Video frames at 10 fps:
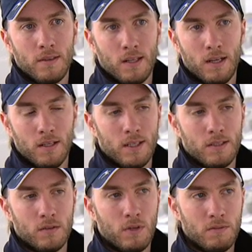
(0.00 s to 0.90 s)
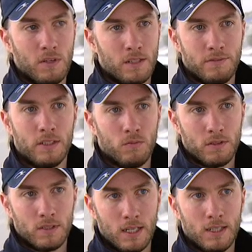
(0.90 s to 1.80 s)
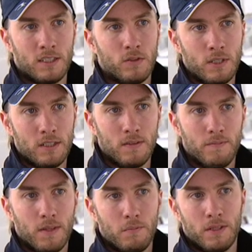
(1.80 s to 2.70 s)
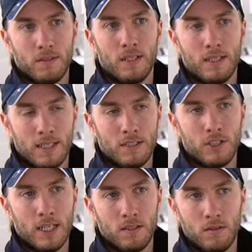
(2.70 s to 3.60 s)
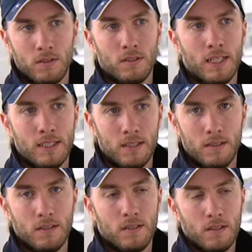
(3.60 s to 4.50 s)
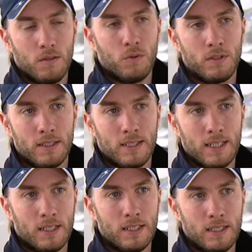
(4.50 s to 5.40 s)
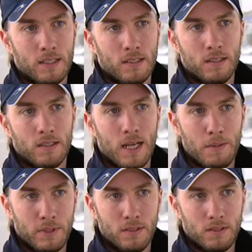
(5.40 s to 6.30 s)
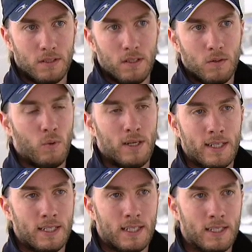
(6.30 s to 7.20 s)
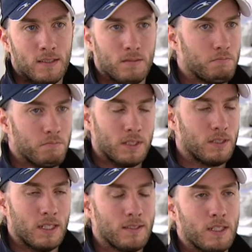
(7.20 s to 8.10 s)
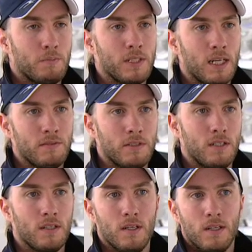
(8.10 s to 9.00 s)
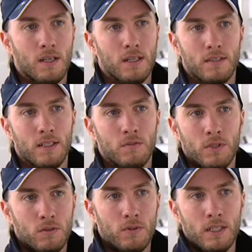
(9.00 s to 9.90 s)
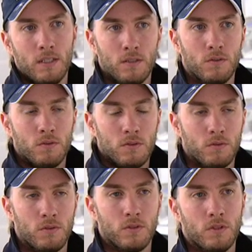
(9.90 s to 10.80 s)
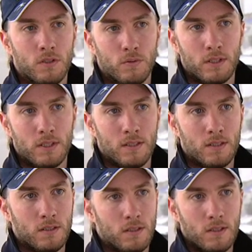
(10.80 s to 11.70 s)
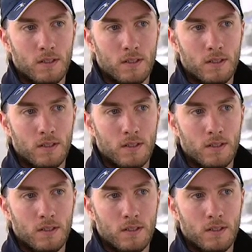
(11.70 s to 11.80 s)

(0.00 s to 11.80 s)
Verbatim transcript: Uh, as a driver, I feel what the car is doing but then I can check on the data what exactly uh, happens, why I get this and that behavior, and then we try to, to search within the